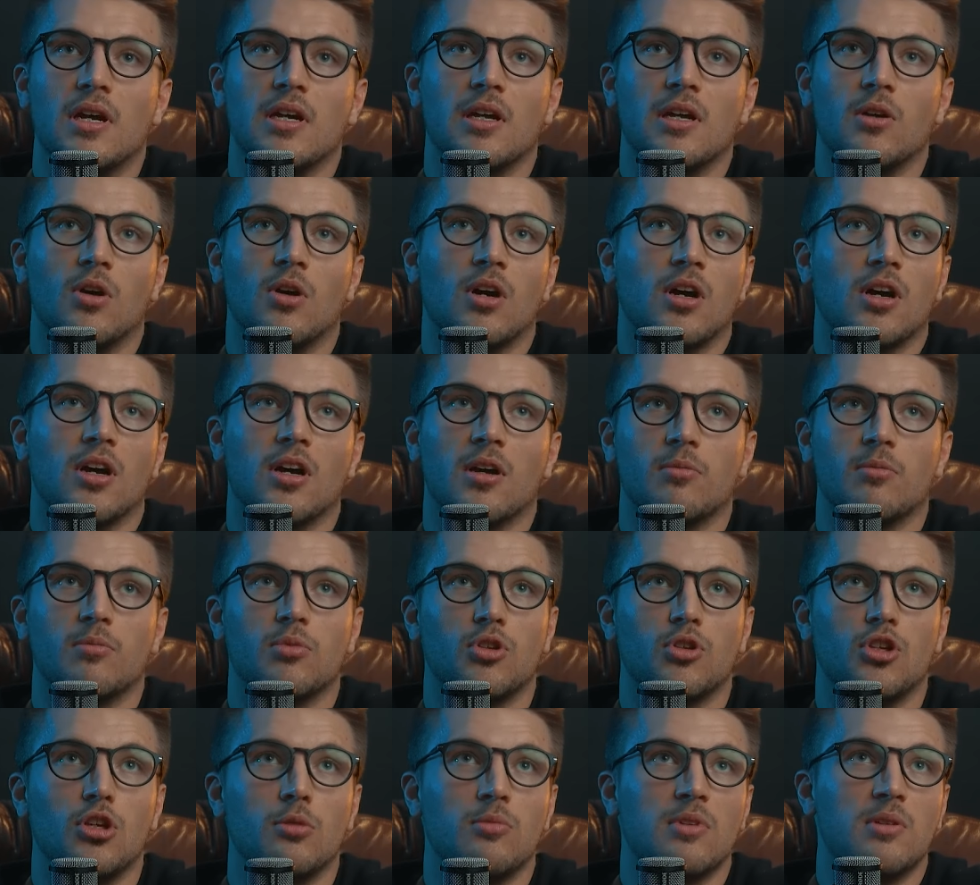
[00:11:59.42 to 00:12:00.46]
uh,
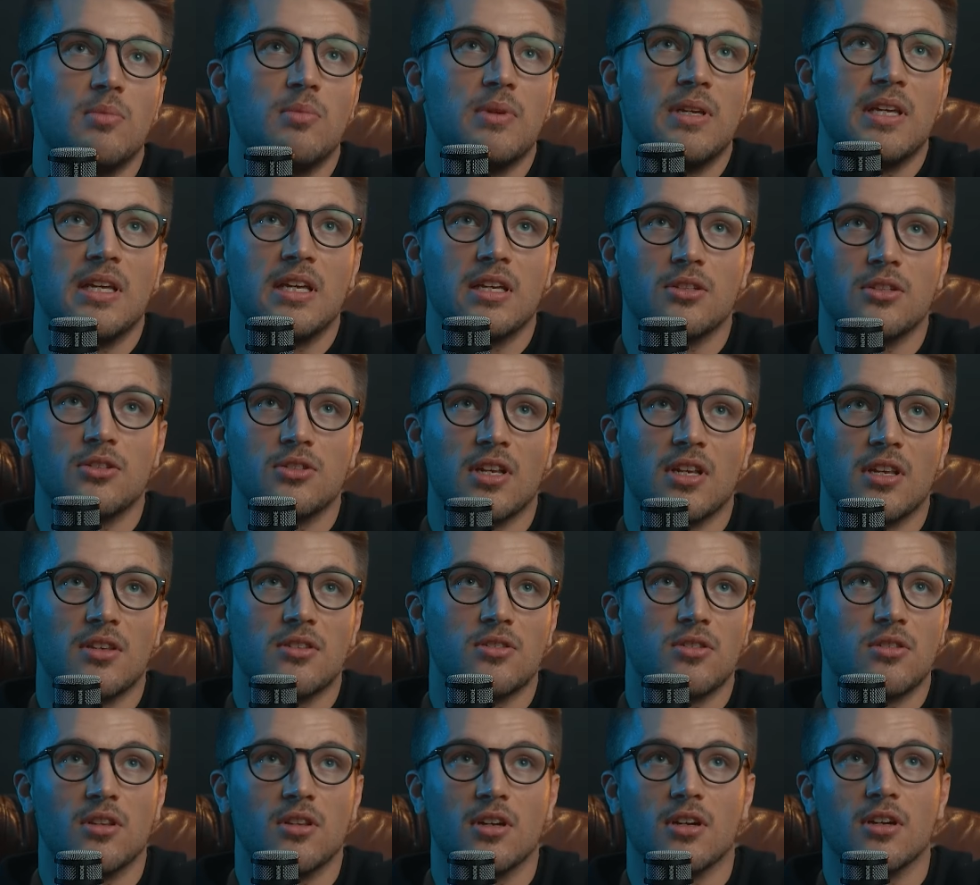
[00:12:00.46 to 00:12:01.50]
human beings since
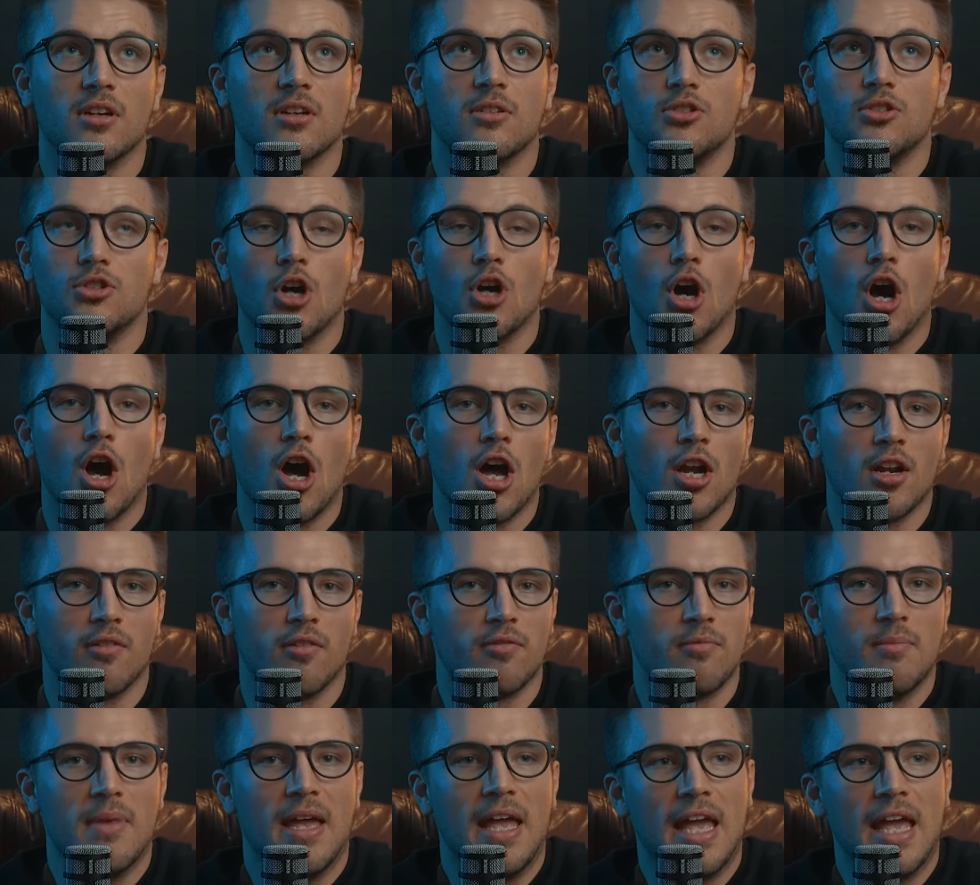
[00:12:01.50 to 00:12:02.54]
the dawn of
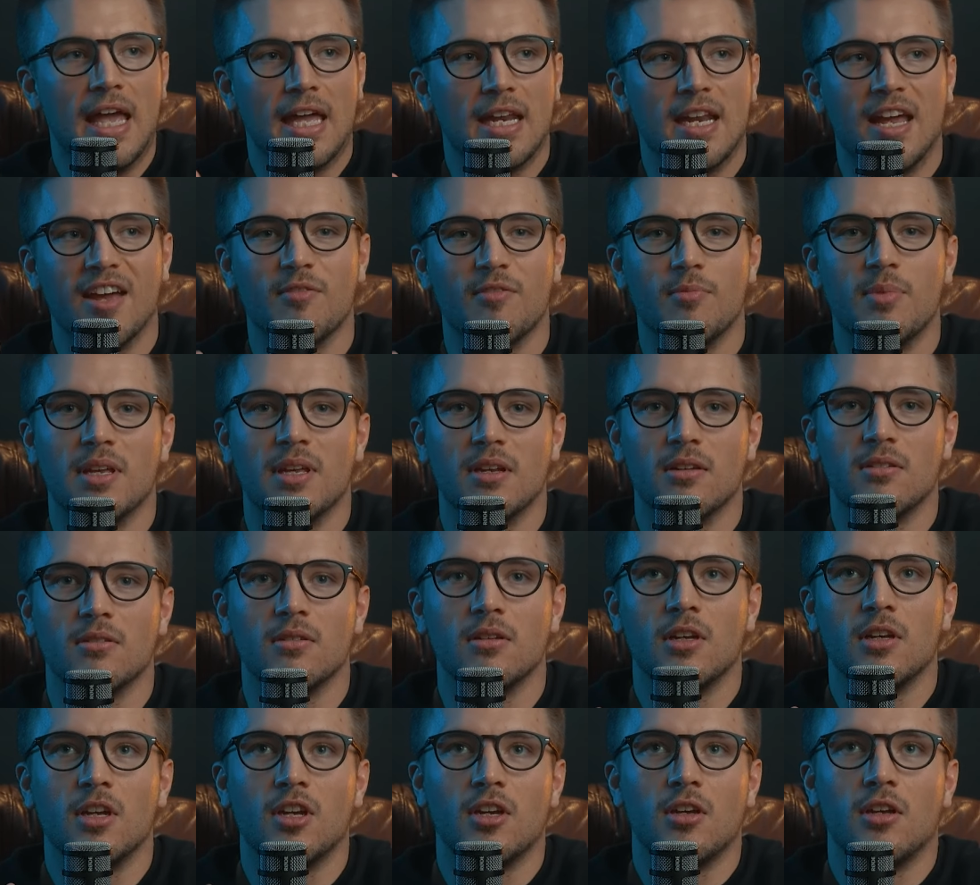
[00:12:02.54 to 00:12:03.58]
man have been
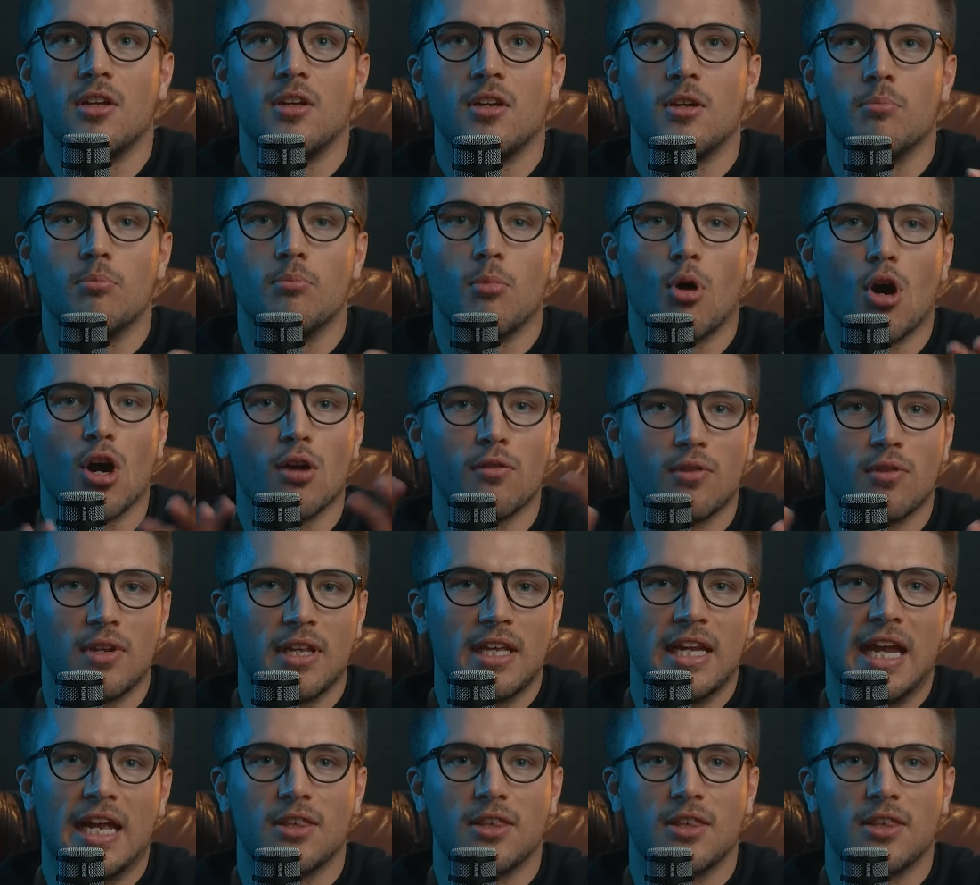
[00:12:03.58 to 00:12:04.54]
marveling at the